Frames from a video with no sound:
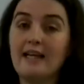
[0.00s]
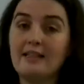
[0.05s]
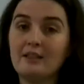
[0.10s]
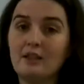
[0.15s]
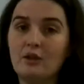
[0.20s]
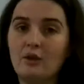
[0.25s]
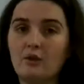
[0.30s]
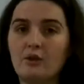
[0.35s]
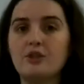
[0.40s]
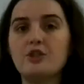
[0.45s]
and
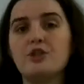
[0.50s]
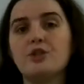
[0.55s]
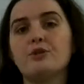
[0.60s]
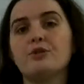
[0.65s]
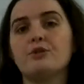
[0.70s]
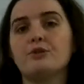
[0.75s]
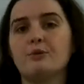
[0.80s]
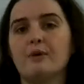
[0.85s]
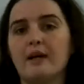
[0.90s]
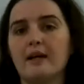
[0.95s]
a
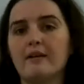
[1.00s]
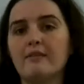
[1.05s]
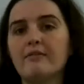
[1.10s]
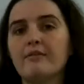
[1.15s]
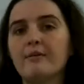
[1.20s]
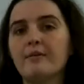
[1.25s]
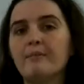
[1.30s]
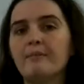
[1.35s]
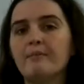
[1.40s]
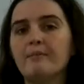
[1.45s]
longitudinal
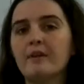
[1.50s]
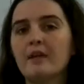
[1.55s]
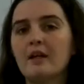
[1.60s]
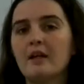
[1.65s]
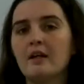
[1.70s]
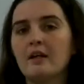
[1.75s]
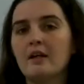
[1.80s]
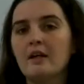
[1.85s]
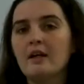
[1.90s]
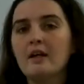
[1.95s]
wave.
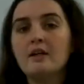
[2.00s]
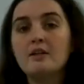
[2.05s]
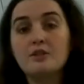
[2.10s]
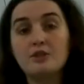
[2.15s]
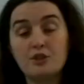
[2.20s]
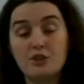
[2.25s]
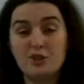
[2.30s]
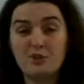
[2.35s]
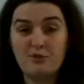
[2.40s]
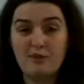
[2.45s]

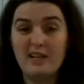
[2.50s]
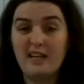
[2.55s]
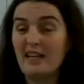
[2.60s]
Just to